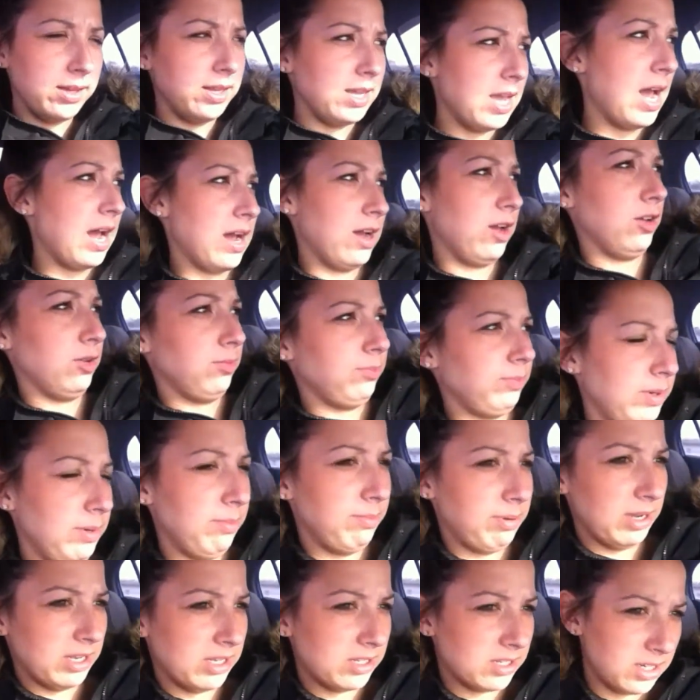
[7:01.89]
Yeah, I'll be
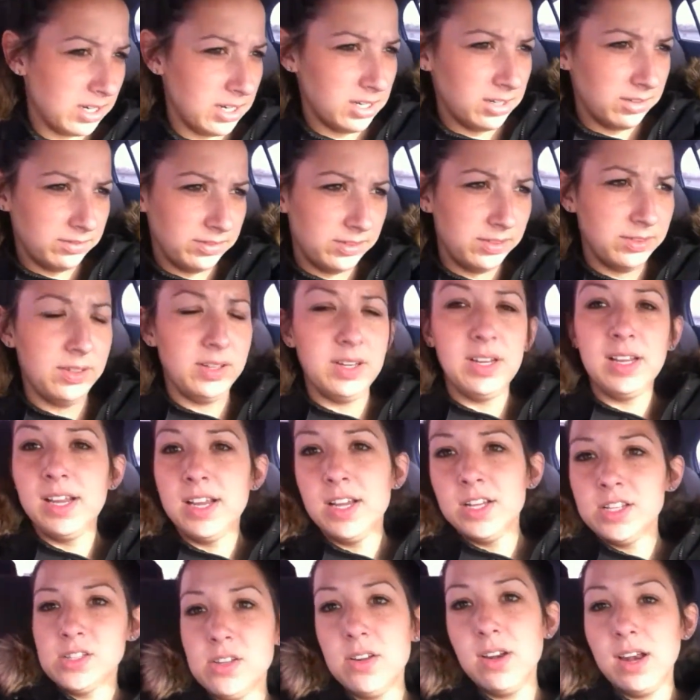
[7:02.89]
pissed off.
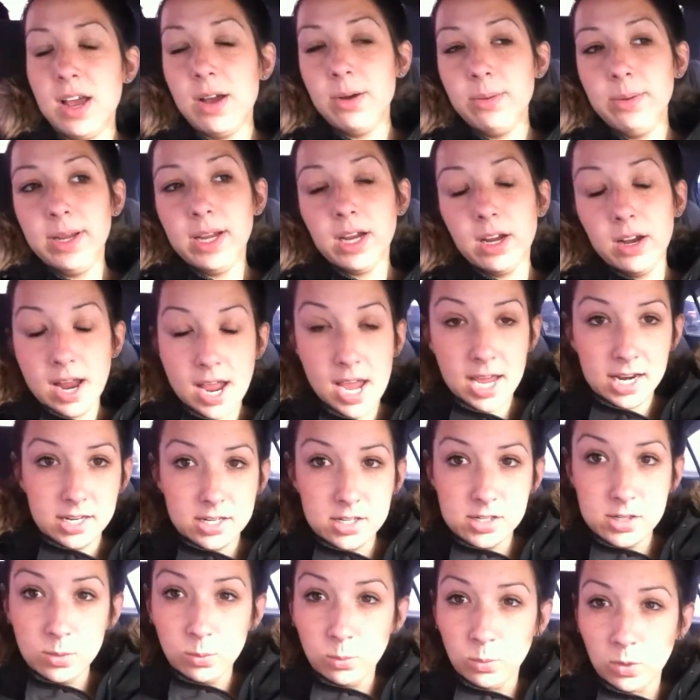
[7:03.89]
So now we are
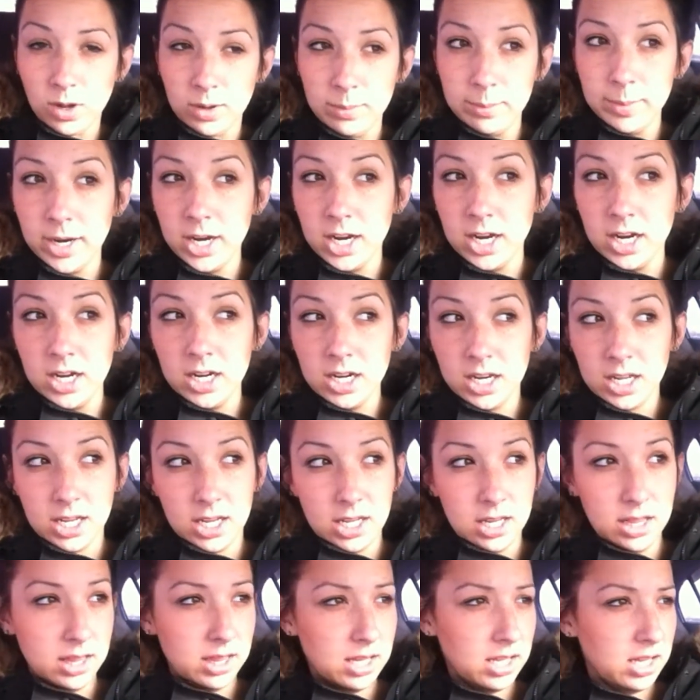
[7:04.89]
headed to Walmart
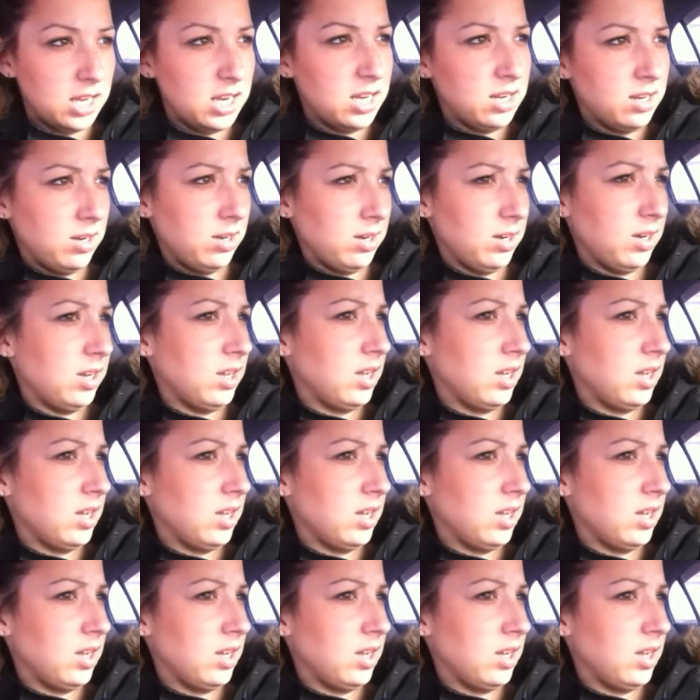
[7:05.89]
and then